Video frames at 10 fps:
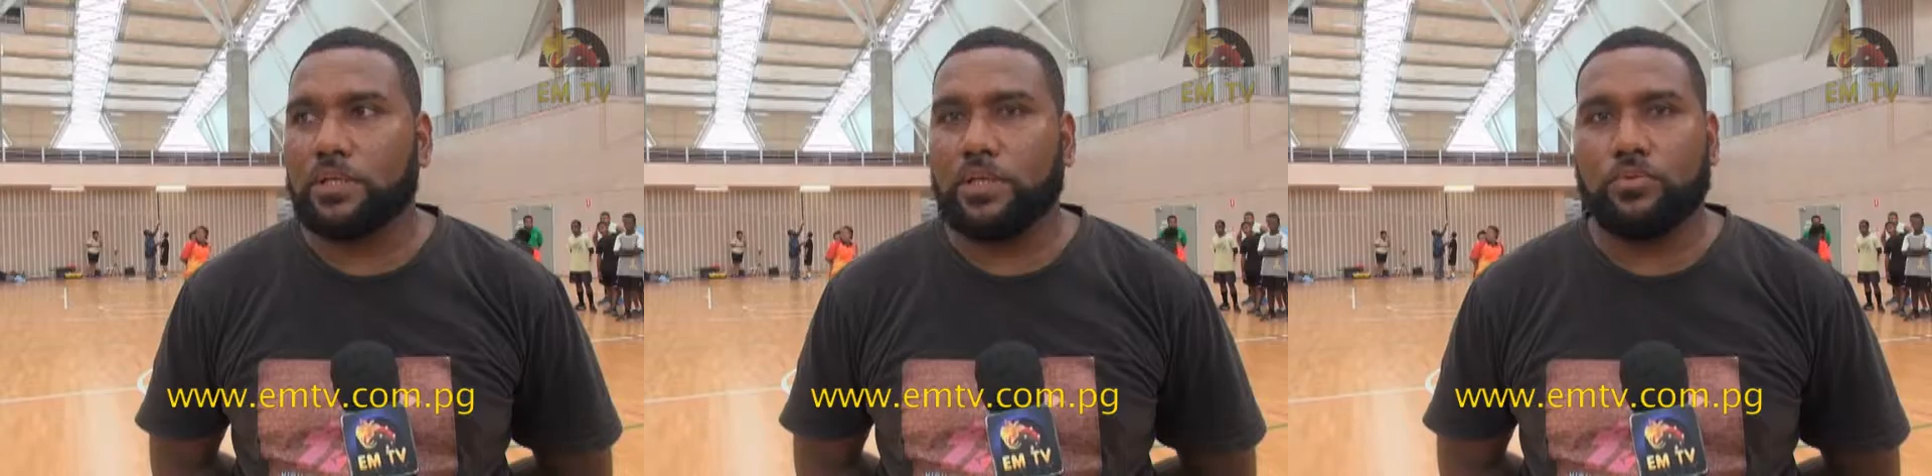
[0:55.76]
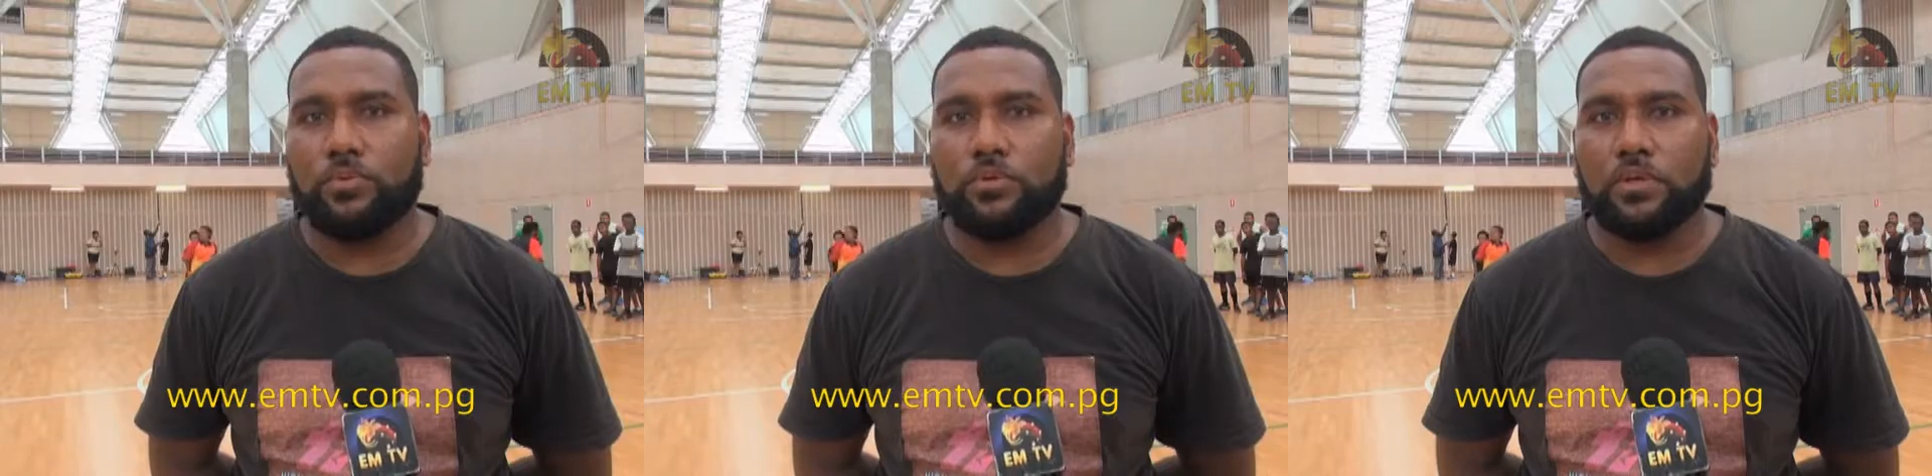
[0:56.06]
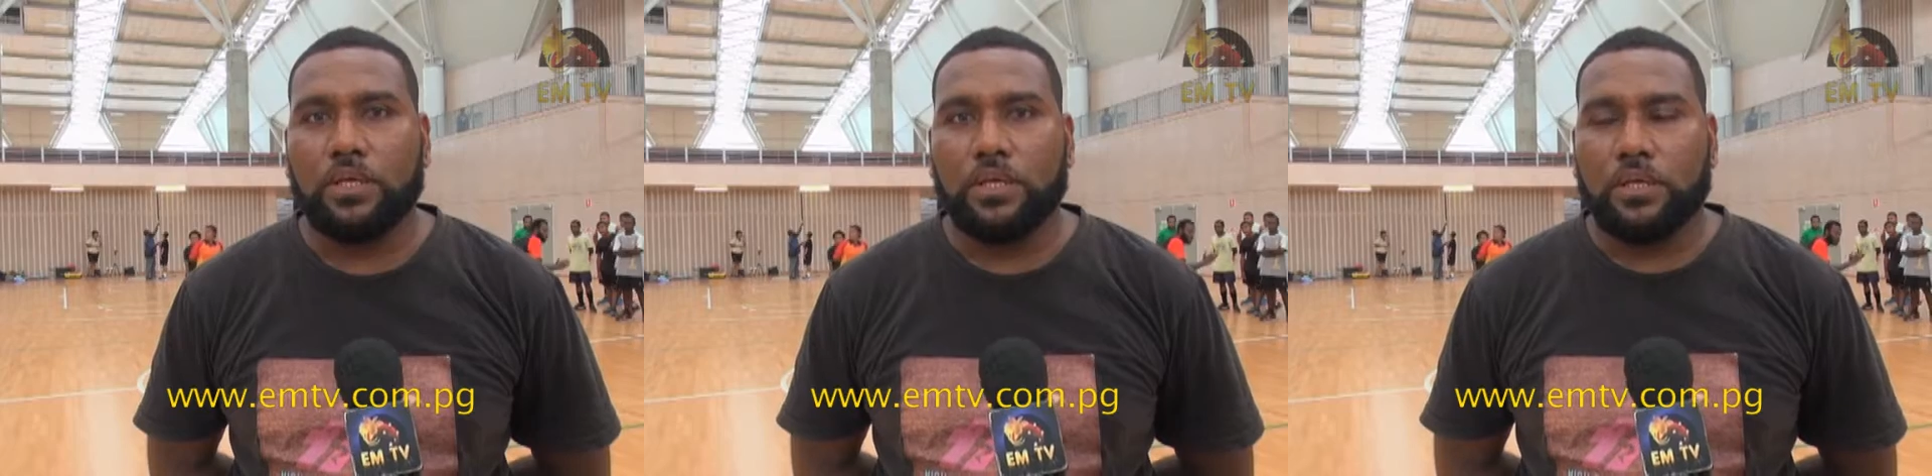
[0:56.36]
32
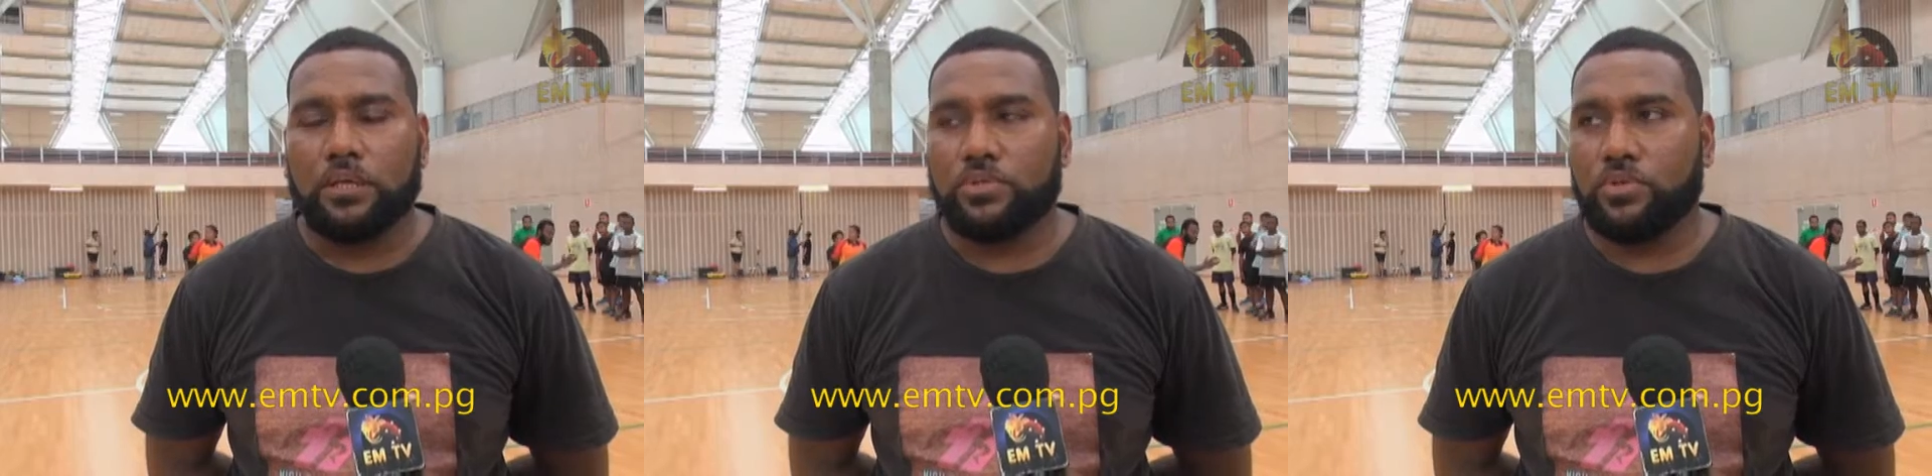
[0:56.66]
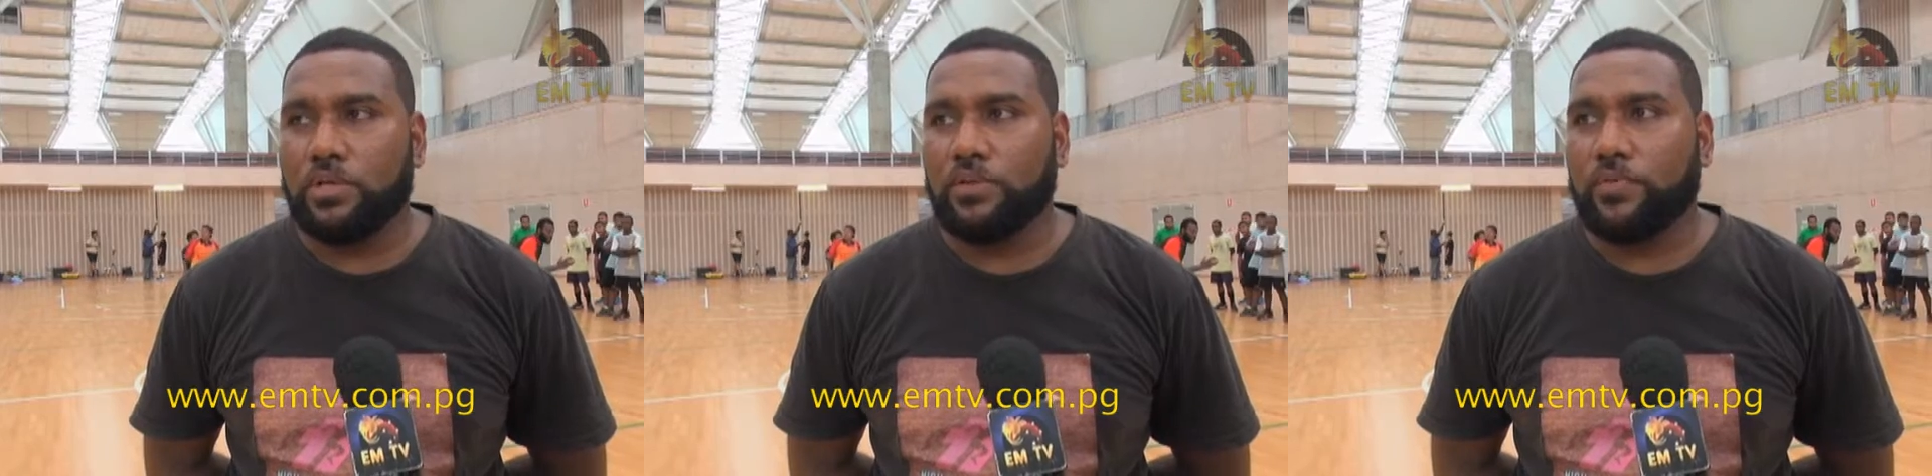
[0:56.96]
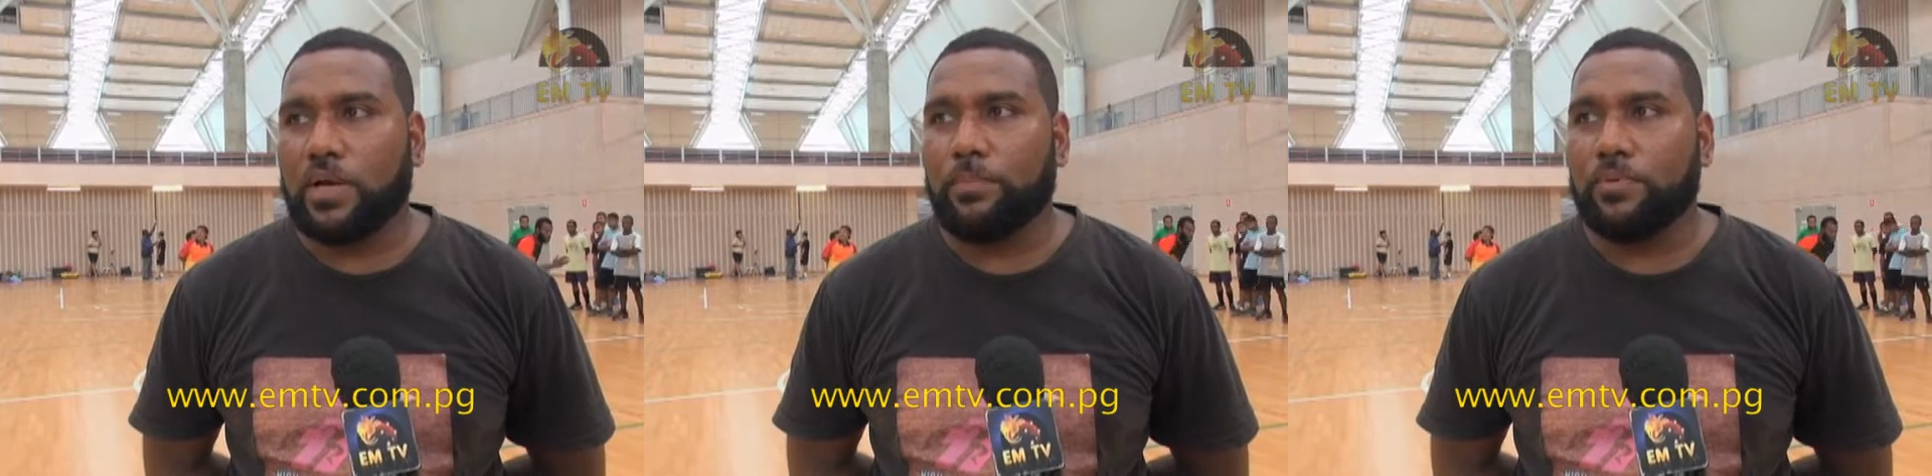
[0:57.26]
students
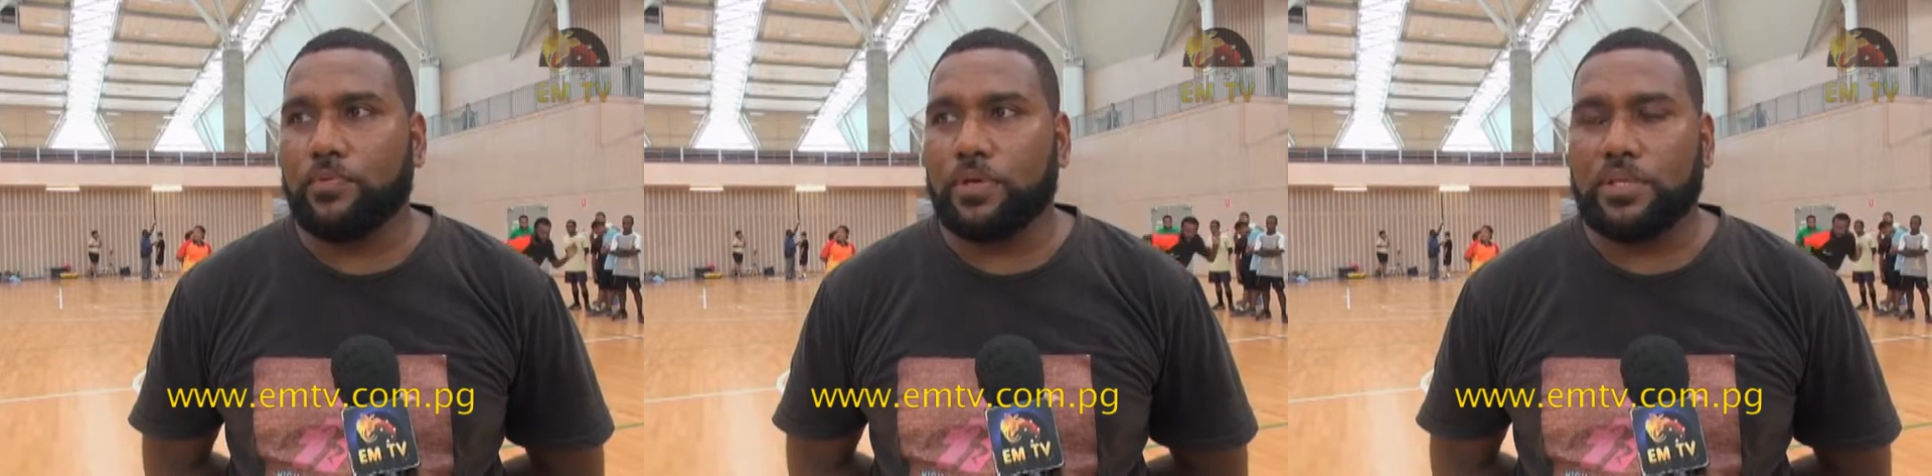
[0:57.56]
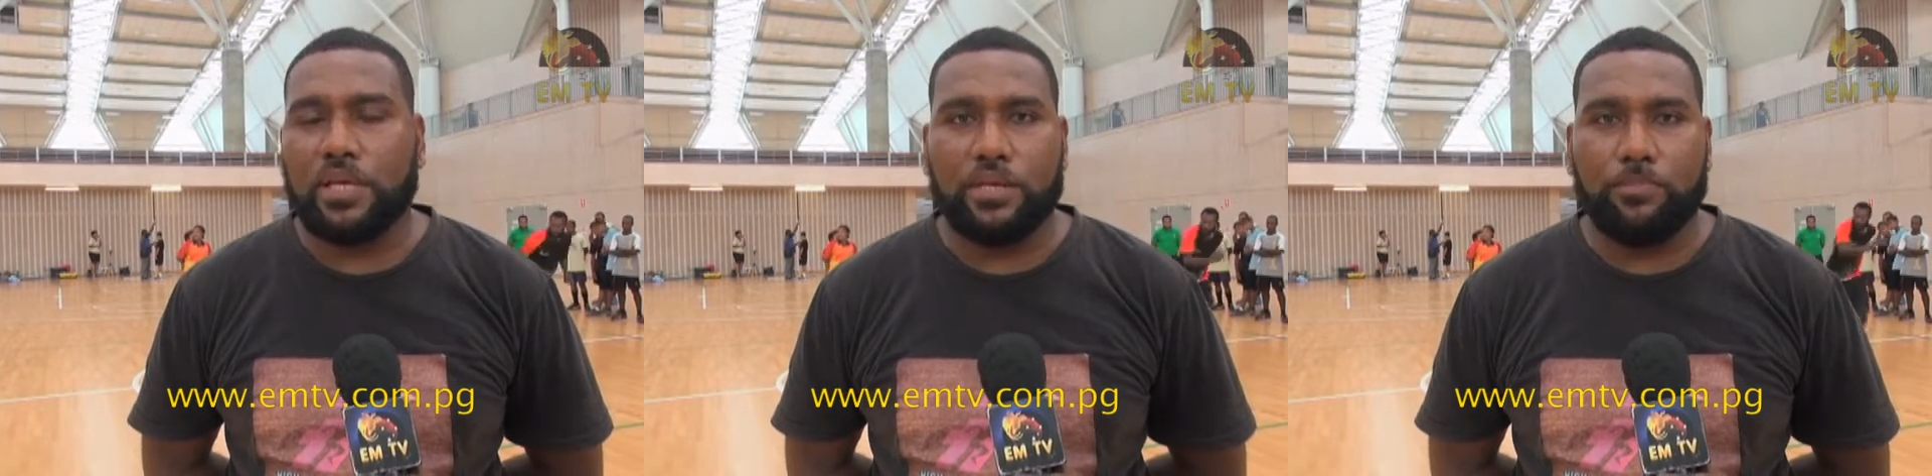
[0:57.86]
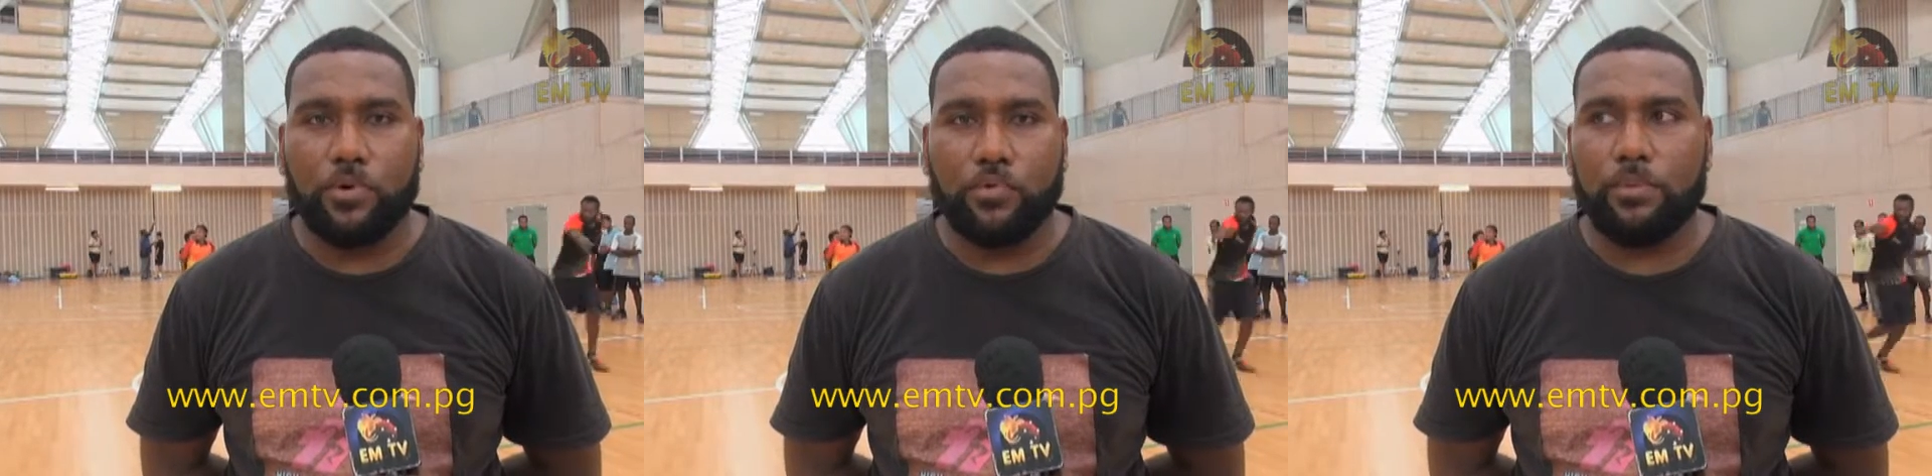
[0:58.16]
have come in for the TID
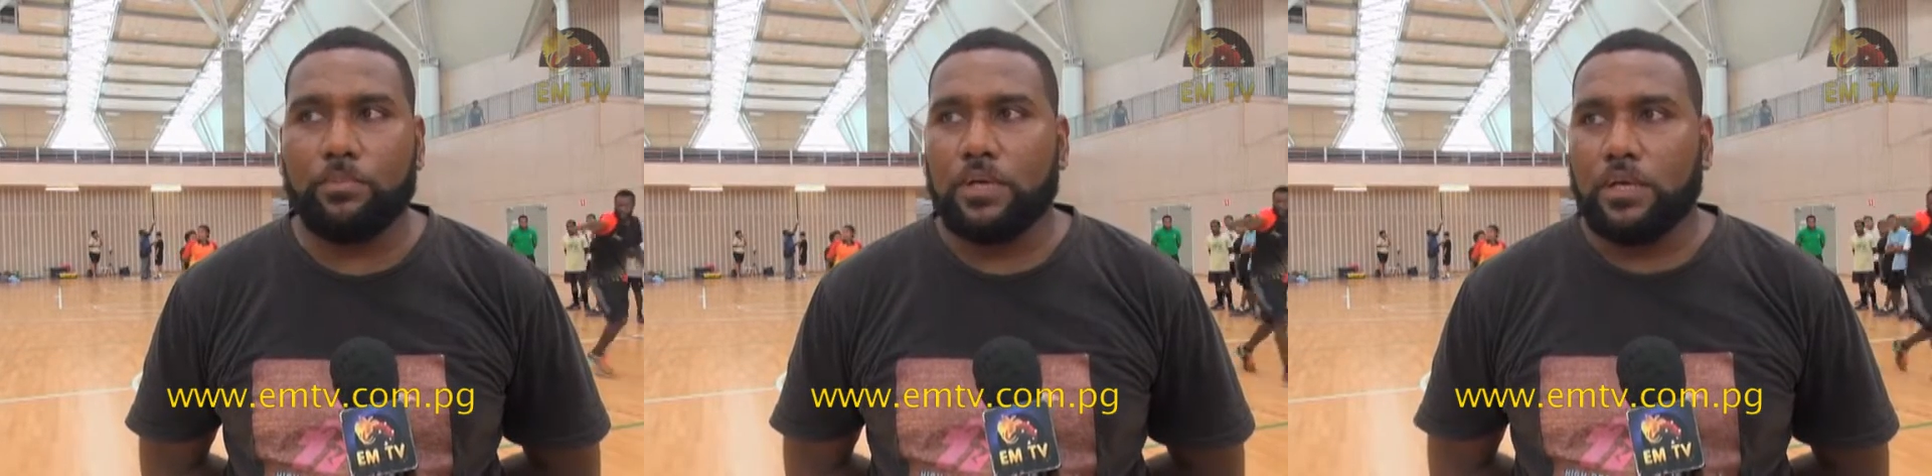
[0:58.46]
program.